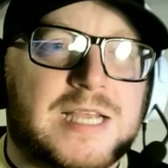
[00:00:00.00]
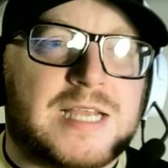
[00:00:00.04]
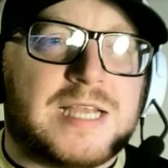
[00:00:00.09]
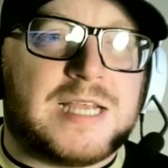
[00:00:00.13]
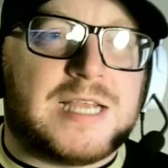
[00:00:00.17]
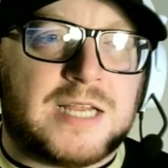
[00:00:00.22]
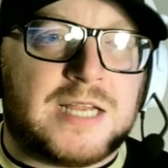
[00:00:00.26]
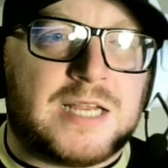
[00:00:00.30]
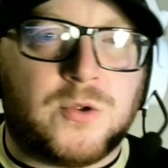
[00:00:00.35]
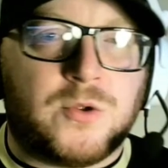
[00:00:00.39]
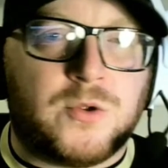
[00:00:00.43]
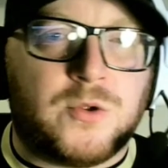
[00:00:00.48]
a
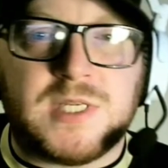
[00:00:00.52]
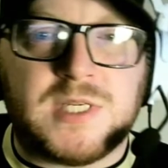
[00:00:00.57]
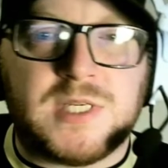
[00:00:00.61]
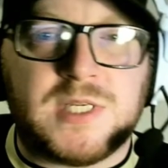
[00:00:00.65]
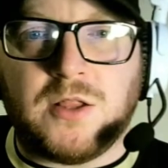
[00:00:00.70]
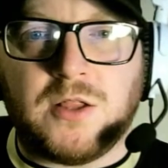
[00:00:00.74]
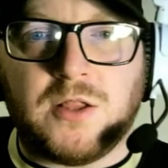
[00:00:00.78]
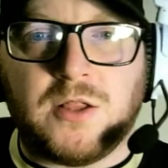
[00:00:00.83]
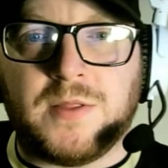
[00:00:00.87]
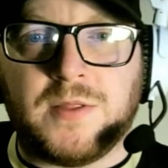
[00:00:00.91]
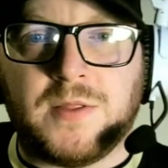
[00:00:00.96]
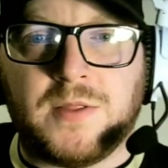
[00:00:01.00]
lot of these
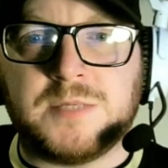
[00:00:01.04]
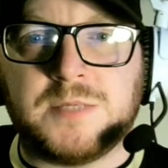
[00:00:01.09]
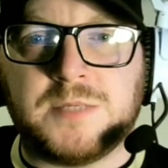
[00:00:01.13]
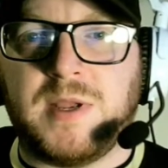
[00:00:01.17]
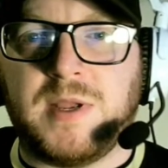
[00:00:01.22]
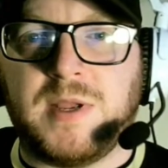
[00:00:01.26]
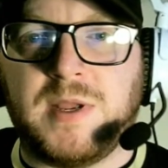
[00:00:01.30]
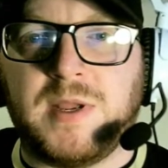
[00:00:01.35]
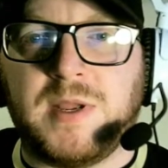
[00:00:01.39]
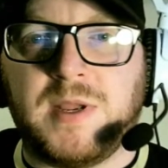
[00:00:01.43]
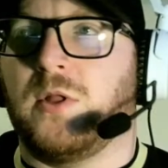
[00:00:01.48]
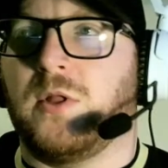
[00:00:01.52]
people that
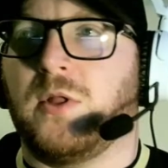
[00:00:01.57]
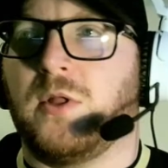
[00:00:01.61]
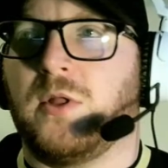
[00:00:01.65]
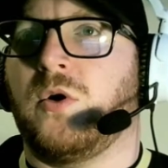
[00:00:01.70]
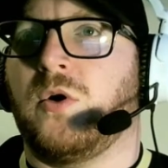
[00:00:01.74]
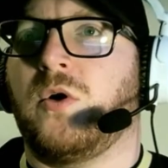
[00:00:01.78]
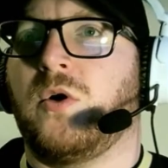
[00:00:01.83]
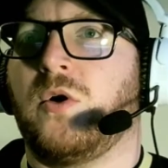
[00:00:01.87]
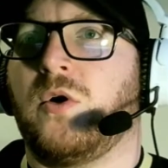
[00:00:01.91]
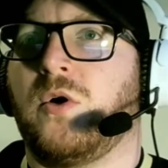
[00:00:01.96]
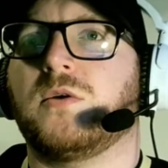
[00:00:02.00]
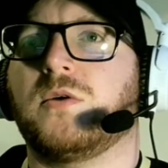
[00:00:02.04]
go
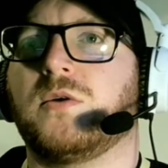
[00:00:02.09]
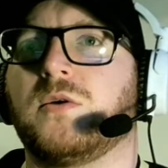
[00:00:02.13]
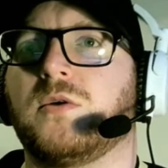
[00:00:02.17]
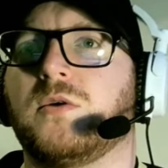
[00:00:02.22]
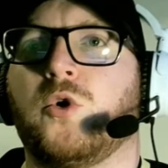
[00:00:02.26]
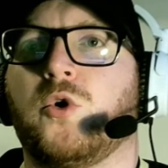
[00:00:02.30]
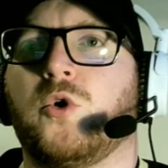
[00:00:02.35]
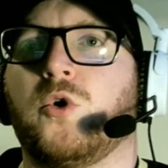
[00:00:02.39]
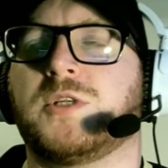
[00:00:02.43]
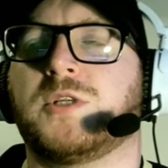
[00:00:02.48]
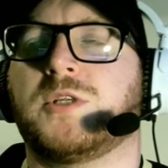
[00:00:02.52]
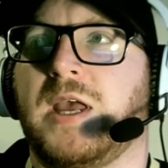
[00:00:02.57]
to
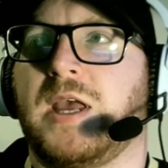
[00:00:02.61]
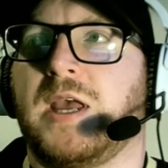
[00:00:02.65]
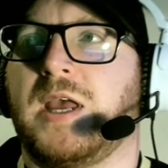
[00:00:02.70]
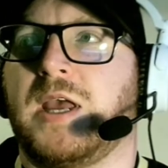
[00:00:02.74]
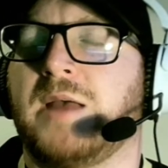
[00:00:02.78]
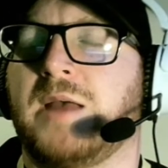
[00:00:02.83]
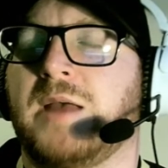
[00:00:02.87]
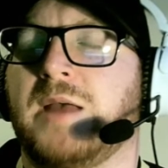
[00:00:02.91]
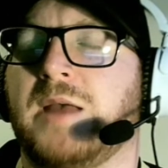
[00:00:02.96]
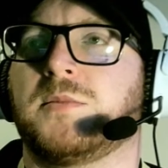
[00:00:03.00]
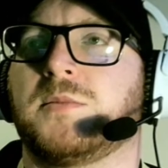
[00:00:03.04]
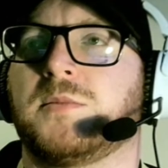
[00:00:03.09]
games
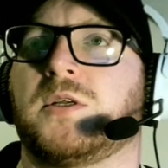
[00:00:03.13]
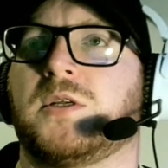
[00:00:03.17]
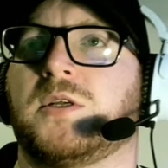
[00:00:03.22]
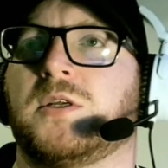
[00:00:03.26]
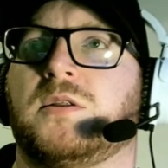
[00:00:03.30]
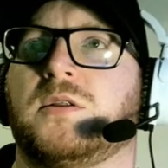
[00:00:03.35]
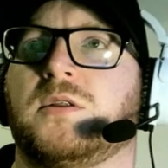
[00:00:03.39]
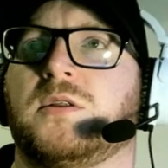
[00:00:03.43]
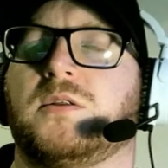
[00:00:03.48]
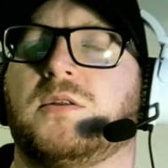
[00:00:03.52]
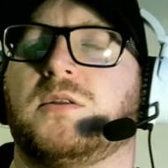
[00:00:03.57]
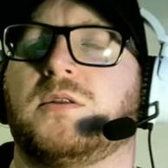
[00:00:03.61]
and they
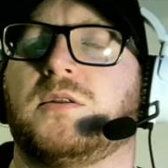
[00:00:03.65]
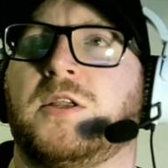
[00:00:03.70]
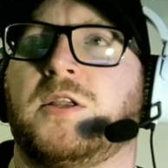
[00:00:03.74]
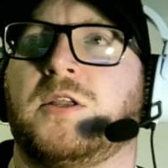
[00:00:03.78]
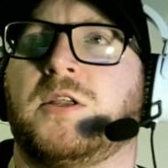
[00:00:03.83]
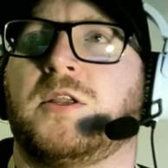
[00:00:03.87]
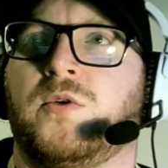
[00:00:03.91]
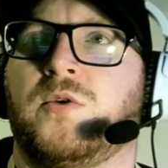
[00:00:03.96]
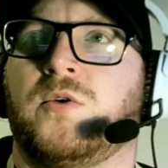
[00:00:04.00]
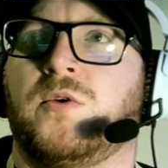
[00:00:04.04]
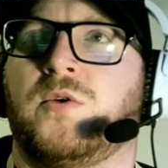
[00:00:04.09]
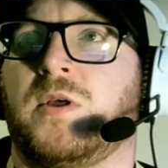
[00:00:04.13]
do
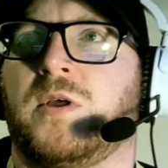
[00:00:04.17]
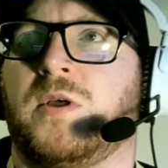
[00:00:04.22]
the